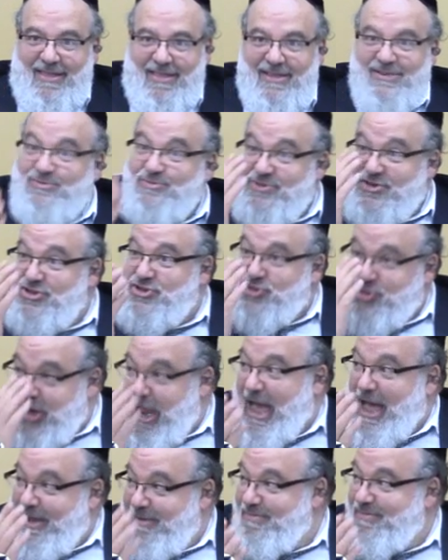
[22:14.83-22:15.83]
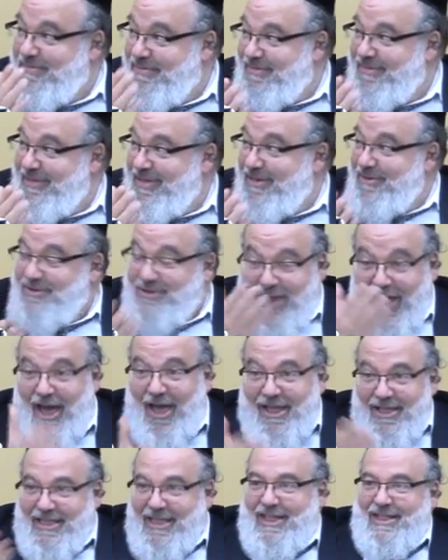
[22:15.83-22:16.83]
This was his job. He was
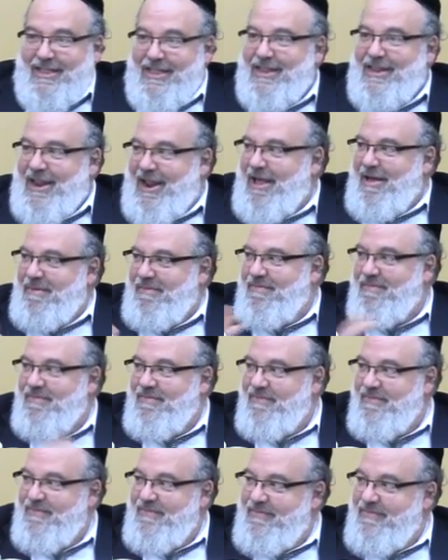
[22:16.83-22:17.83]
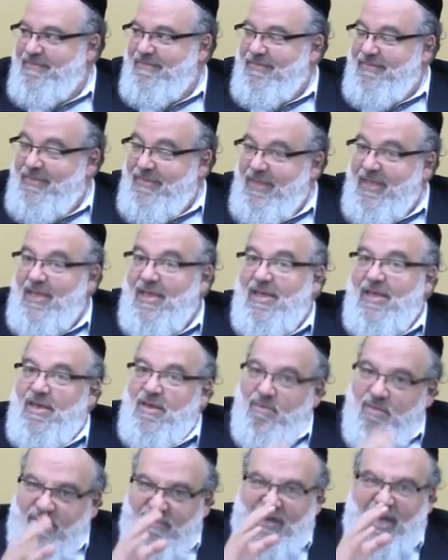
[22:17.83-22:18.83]
hired to clean it up.
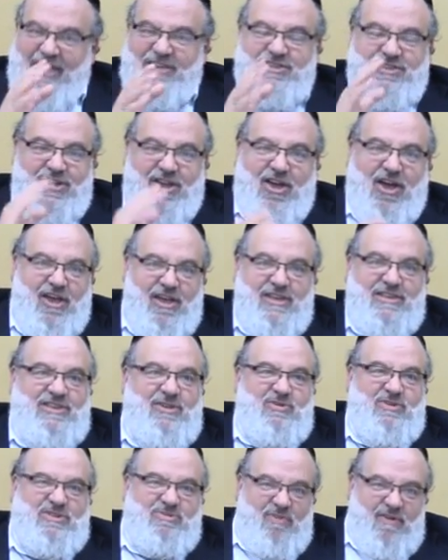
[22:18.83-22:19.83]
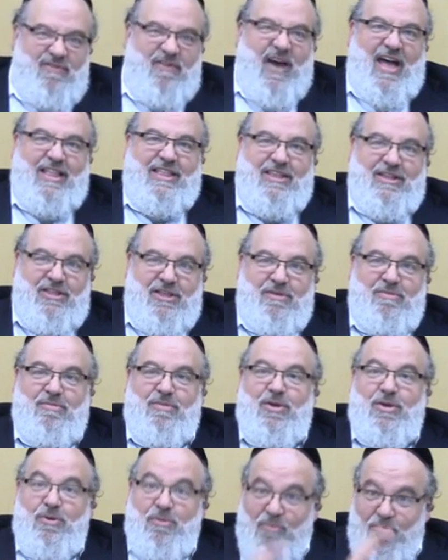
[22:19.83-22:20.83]
The vice he was mevatel
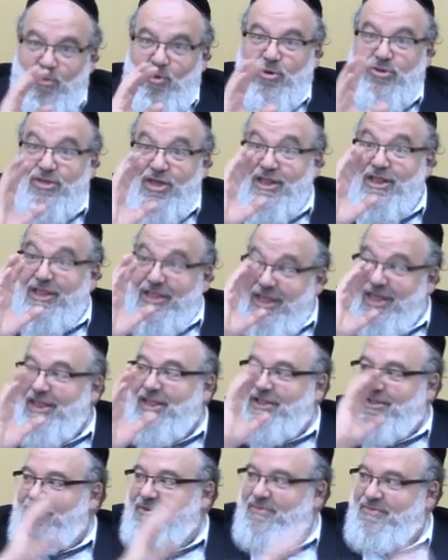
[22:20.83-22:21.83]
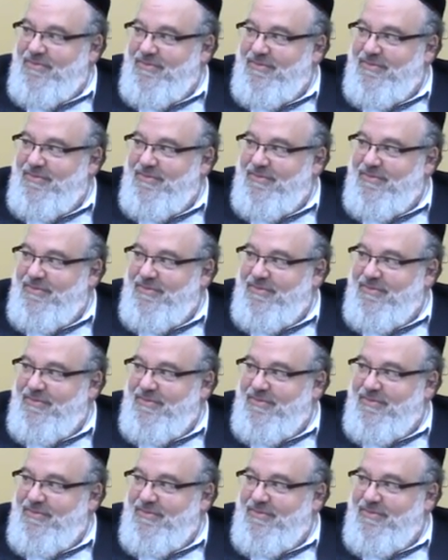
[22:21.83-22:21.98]
him more than he needed.